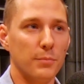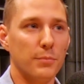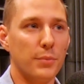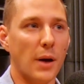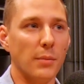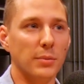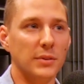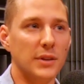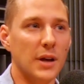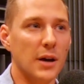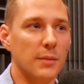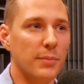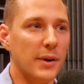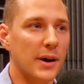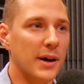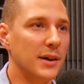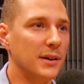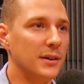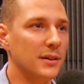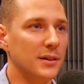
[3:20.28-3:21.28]
Probably not
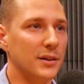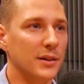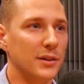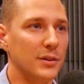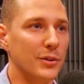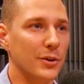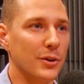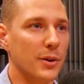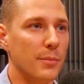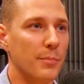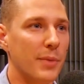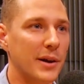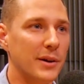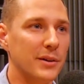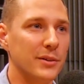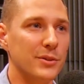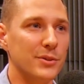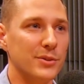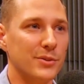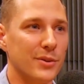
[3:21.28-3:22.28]
by your
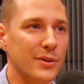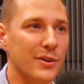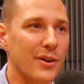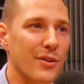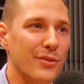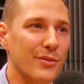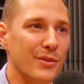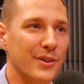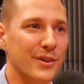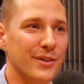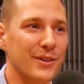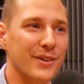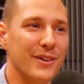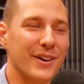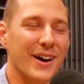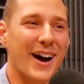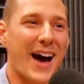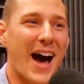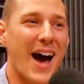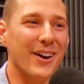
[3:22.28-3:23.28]
competitors or other
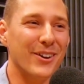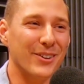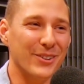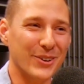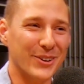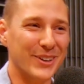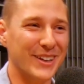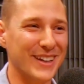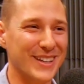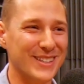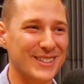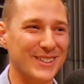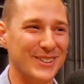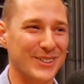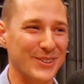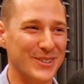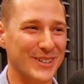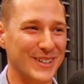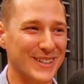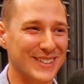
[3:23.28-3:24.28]
higher learning
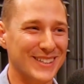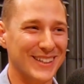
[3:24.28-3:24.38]
institutions.